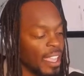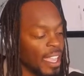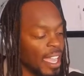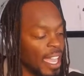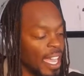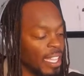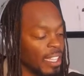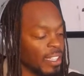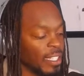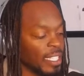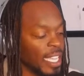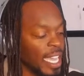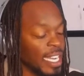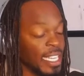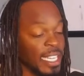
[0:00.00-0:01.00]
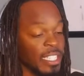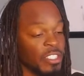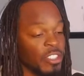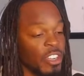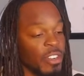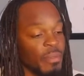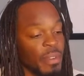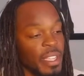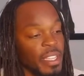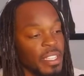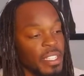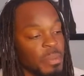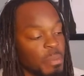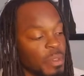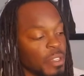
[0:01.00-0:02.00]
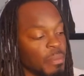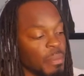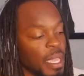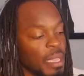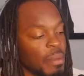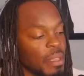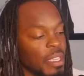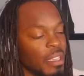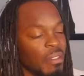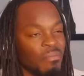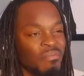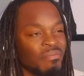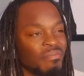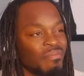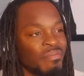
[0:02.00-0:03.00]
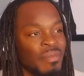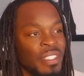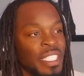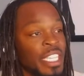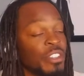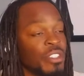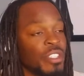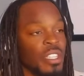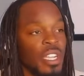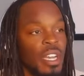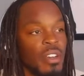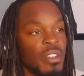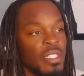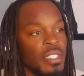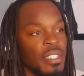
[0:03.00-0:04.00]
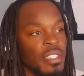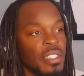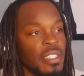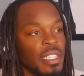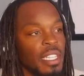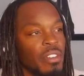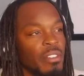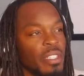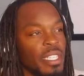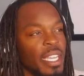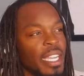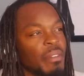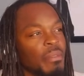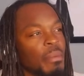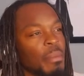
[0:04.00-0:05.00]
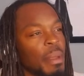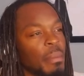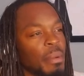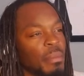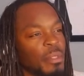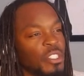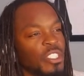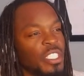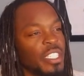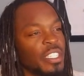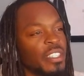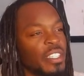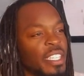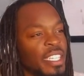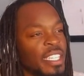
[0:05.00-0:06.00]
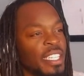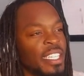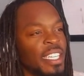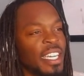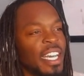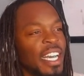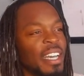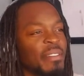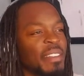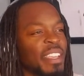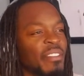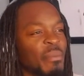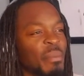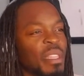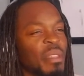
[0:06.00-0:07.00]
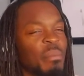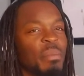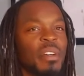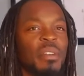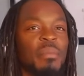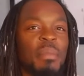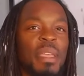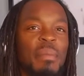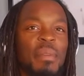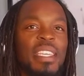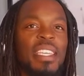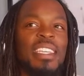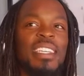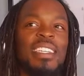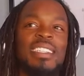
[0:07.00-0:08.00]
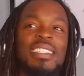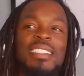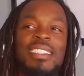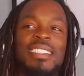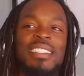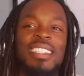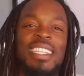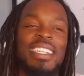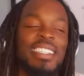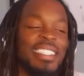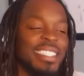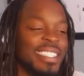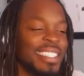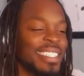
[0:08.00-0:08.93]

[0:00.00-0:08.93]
I looked at it and I started reading this book maybe years ago. Literally, I can remember Mashir giving me the book maybe, I think I was